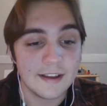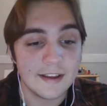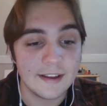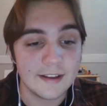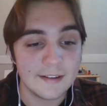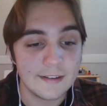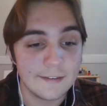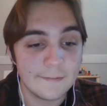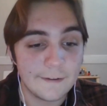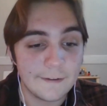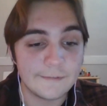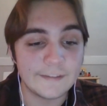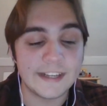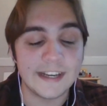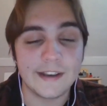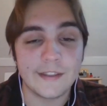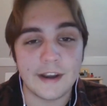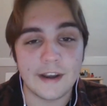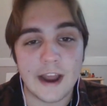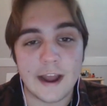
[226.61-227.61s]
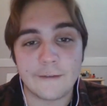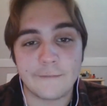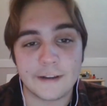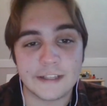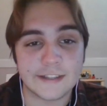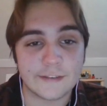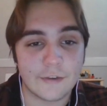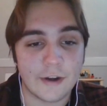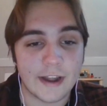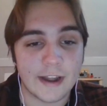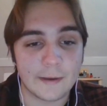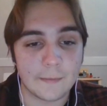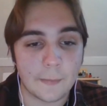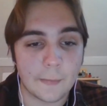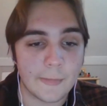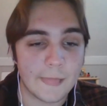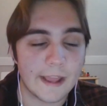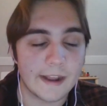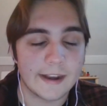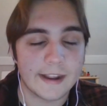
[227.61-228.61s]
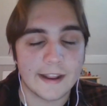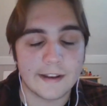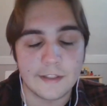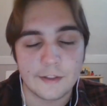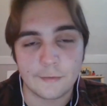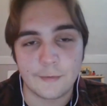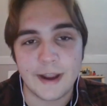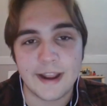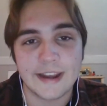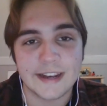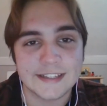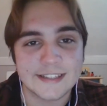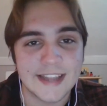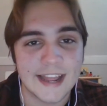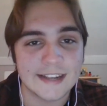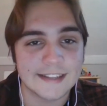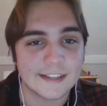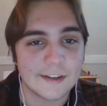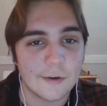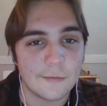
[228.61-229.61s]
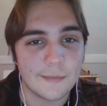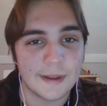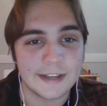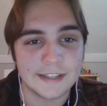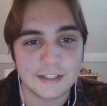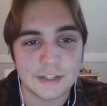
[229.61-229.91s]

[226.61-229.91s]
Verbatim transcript: And again, the rating stats don't mean too much for individuals this season,